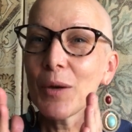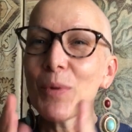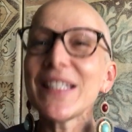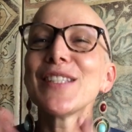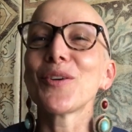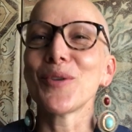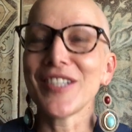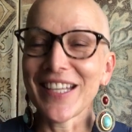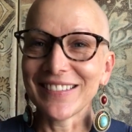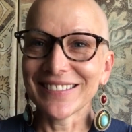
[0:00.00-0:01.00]
What is
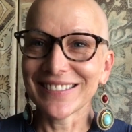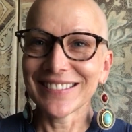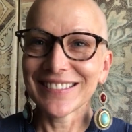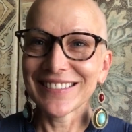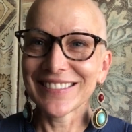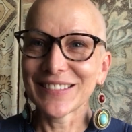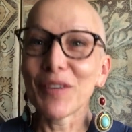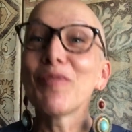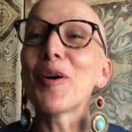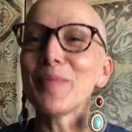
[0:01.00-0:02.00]
coaching
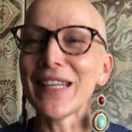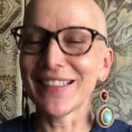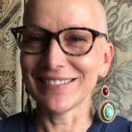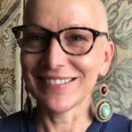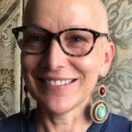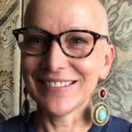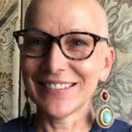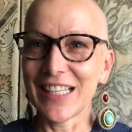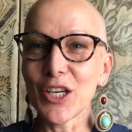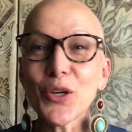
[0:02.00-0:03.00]
for me?
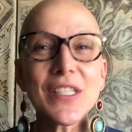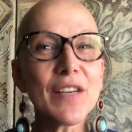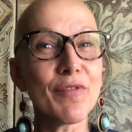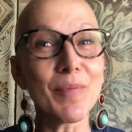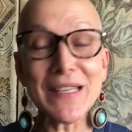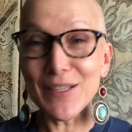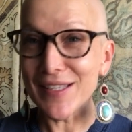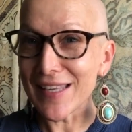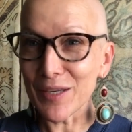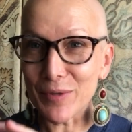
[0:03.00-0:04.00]
Coaching for me is a
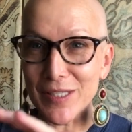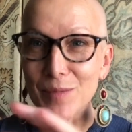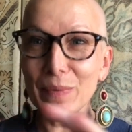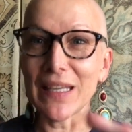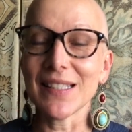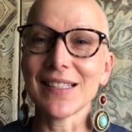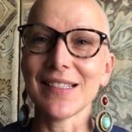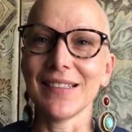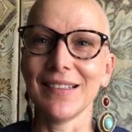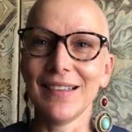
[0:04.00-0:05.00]
sacred space.
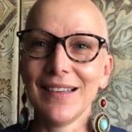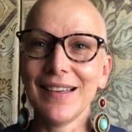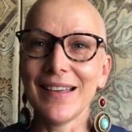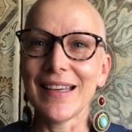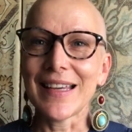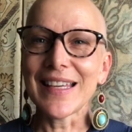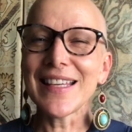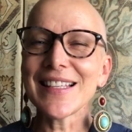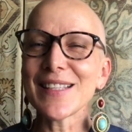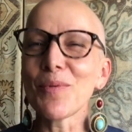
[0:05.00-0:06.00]

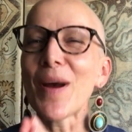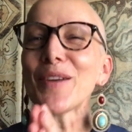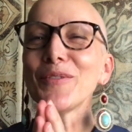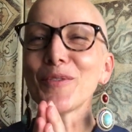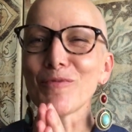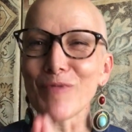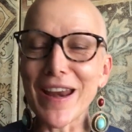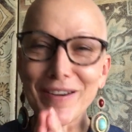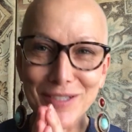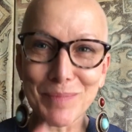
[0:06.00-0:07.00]
Is one of the
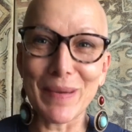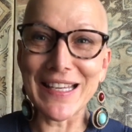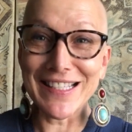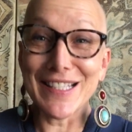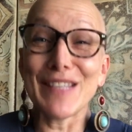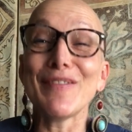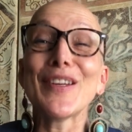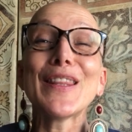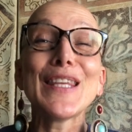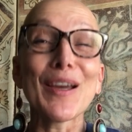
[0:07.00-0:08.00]
rare spaces, if
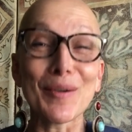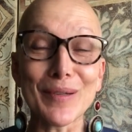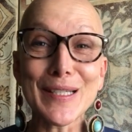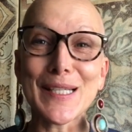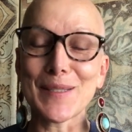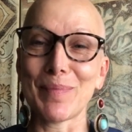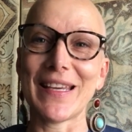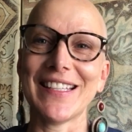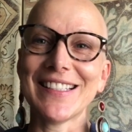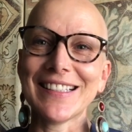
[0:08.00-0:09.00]
not the only
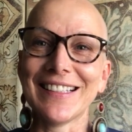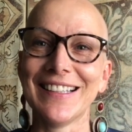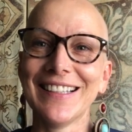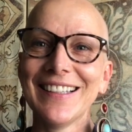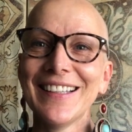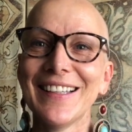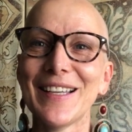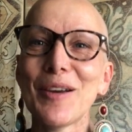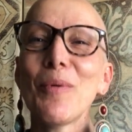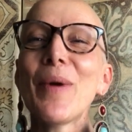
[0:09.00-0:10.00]
space,
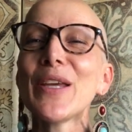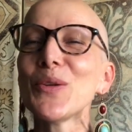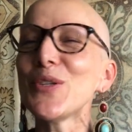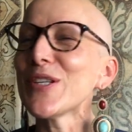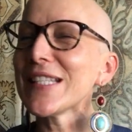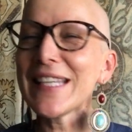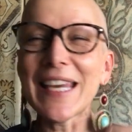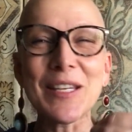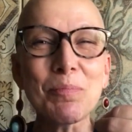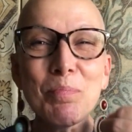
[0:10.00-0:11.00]
where you just
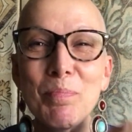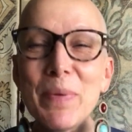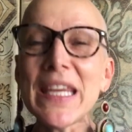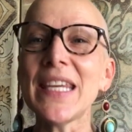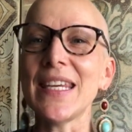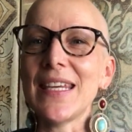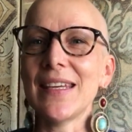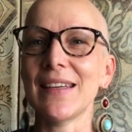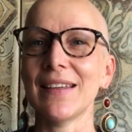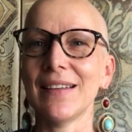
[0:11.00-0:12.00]
can be
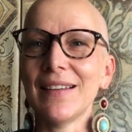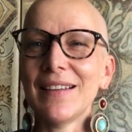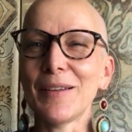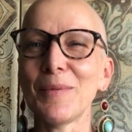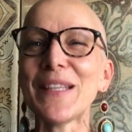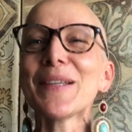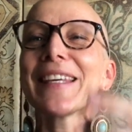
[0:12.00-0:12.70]
with a